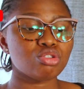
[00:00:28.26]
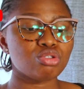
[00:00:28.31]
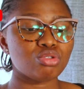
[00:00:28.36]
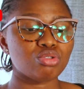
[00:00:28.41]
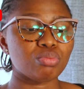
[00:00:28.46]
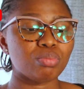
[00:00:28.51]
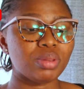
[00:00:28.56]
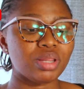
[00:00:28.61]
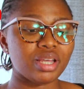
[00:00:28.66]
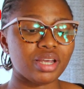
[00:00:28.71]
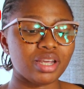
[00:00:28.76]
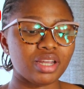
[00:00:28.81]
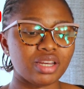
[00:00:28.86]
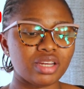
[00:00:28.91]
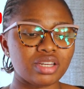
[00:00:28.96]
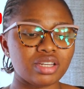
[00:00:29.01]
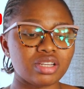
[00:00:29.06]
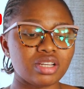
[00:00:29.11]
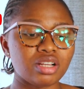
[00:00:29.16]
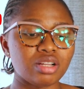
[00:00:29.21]
to
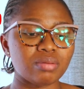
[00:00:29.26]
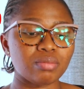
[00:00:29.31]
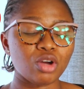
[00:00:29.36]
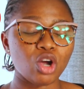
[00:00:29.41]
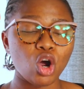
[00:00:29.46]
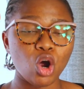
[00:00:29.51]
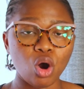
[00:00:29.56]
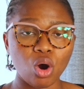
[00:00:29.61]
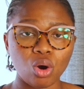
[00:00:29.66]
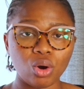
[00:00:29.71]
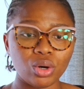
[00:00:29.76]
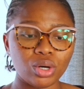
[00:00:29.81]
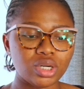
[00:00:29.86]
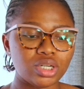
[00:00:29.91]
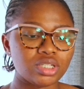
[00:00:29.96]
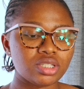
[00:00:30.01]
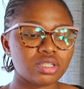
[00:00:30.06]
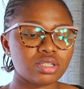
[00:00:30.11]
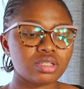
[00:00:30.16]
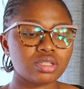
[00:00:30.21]
blend
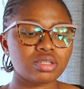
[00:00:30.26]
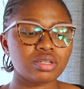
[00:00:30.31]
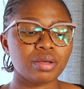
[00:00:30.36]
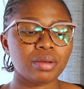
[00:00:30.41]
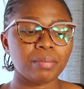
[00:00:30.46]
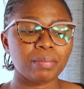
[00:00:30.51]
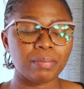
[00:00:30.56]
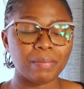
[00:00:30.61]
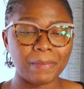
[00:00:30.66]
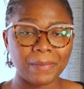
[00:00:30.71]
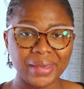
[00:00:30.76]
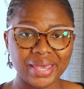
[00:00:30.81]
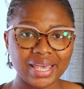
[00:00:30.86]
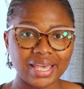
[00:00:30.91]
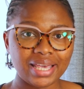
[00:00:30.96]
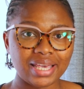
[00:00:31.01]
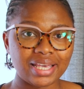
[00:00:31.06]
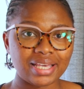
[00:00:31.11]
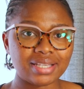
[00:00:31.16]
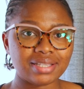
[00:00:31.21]
corns,
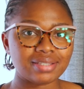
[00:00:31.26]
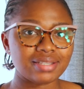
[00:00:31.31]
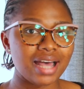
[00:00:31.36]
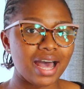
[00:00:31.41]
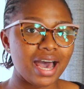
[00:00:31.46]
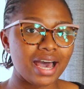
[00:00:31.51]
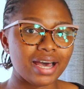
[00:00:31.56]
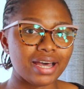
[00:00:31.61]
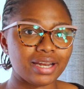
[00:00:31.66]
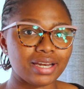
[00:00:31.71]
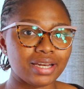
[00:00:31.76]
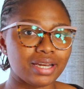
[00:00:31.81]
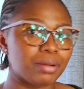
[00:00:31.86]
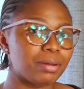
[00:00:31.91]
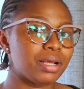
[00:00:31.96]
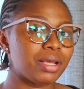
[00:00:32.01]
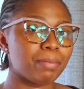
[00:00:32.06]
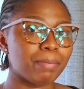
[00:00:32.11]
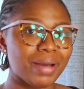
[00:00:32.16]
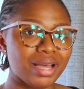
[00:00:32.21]
beans, and
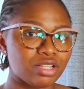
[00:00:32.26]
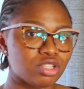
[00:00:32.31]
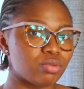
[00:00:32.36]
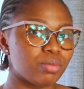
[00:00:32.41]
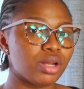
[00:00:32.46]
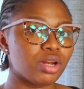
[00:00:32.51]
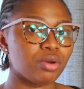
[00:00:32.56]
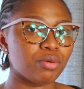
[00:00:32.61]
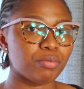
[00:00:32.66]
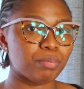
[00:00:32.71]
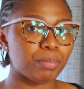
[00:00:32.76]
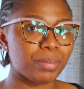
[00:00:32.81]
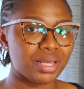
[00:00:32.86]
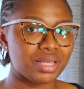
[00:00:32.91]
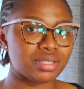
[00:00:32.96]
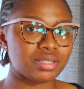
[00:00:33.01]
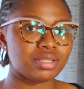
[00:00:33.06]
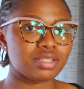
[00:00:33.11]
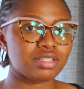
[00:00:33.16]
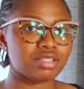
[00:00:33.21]
in my tomato
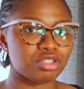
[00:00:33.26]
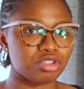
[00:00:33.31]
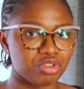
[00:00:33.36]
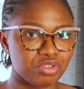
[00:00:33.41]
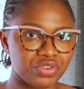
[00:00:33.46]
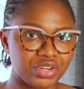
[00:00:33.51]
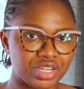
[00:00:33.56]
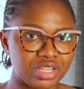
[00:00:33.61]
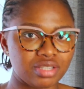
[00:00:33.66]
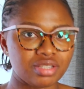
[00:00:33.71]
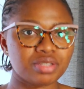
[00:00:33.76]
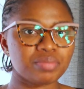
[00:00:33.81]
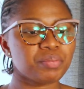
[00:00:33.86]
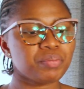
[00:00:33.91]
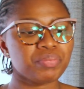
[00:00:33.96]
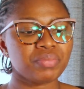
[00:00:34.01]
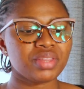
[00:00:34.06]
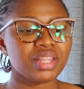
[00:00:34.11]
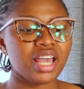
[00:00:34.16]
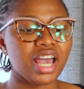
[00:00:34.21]
paste series
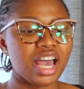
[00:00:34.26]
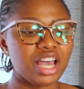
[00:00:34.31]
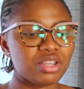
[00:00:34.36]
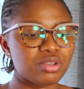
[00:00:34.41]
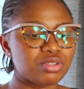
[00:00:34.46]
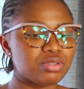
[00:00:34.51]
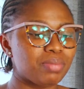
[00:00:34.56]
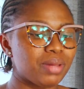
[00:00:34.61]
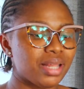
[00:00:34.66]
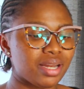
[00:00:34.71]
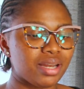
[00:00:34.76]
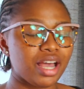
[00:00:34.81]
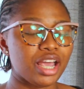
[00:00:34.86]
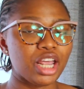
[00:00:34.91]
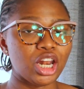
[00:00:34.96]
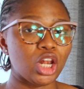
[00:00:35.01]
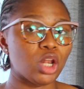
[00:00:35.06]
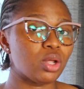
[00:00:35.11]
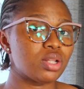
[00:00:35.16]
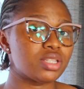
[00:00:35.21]
I use blender
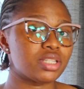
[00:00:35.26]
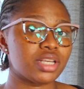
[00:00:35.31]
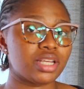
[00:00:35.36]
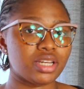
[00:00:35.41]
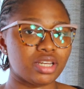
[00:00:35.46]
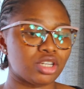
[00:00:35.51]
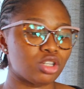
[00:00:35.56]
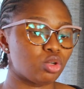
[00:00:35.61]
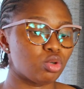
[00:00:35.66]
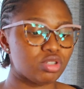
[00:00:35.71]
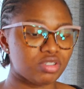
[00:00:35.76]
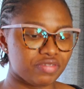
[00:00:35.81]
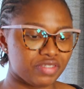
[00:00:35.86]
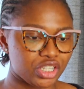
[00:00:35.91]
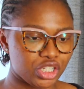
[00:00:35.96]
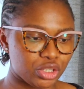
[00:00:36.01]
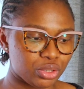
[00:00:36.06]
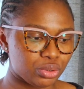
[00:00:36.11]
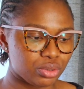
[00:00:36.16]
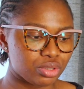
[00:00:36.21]
a lot in those
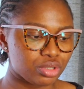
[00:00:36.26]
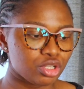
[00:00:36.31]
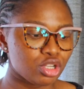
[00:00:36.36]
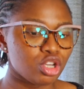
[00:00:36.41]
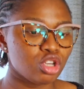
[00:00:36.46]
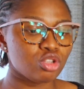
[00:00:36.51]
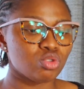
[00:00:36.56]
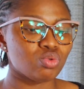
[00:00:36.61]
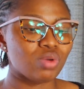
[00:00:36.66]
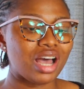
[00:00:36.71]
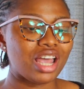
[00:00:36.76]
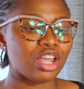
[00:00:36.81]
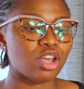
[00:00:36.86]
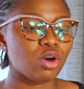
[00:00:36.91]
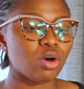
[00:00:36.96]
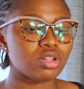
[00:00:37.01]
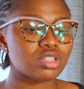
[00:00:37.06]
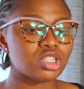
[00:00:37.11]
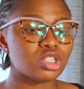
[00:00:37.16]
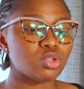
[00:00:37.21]
videos. So I
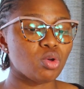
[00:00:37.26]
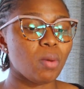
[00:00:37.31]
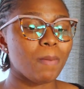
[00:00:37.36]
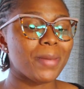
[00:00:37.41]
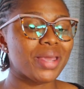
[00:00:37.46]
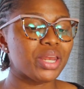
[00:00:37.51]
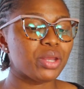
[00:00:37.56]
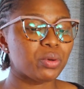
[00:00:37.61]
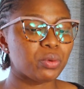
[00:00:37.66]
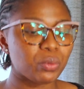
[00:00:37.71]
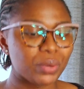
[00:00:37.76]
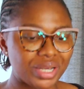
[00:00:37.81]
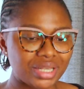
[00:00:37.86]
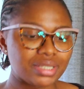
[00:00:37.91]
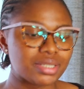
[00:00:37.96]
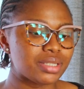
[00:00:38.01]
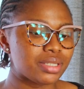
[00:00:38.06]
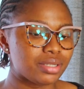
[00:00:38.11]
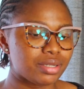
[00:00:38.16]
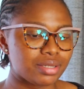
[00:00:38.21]
got so many
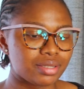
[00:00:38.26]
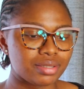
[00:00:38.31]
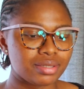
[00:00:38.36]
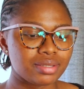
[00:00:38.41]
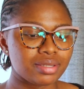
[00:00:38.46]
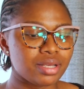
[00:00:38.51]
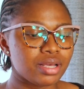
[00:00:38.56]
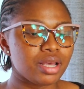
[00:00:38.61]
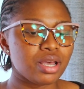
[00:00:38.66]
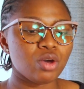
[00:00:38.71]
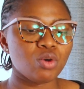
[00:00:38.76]
questions.